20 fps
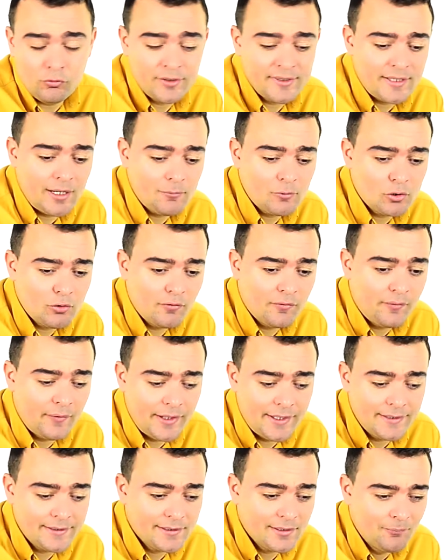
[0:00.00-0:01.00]
Samsung
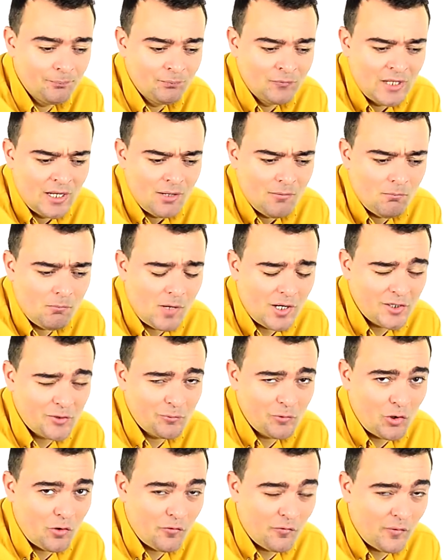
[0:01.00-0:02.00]
fans
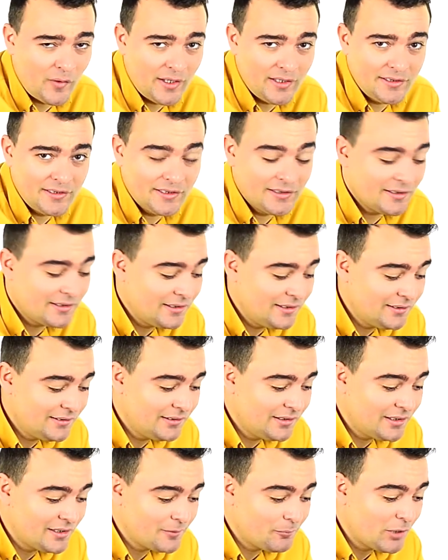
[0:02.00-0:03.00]
must be offended
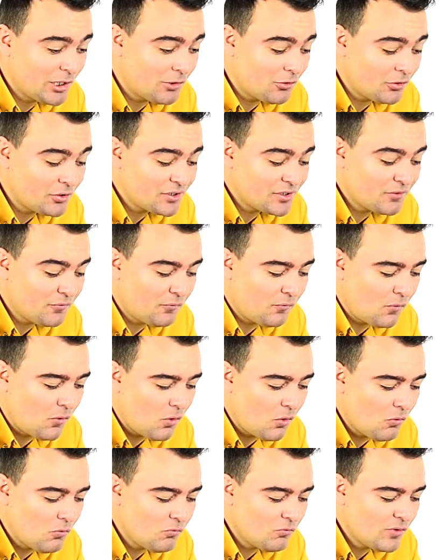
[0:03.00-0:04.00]
in this, because the
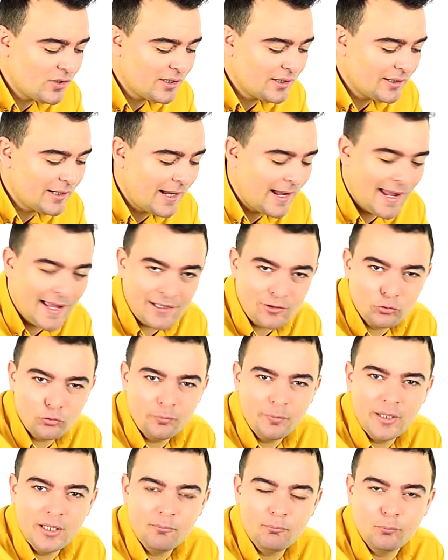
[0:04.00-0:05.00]
phone had
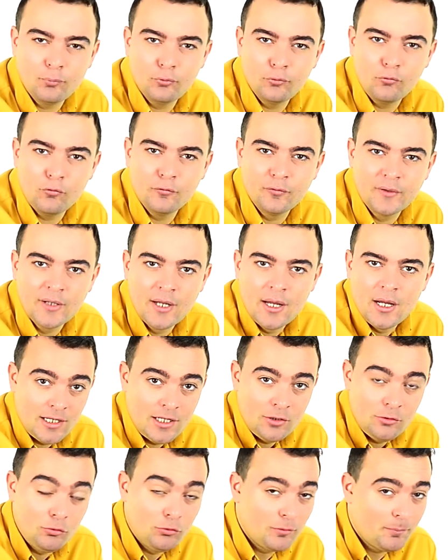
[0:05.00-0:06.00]
to be improved.
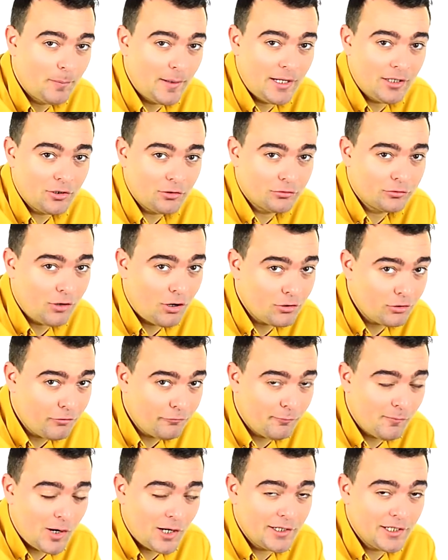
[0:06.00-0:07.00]
You will pay a ton
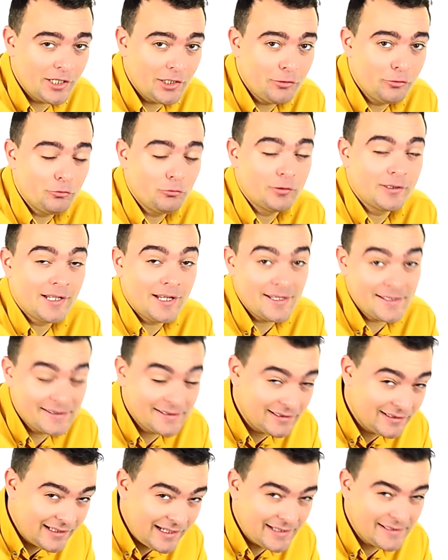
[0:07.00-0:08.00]
of money and you'll
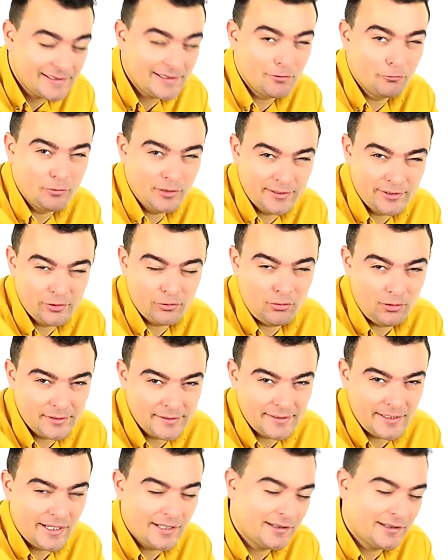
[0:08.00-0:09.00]
get the less results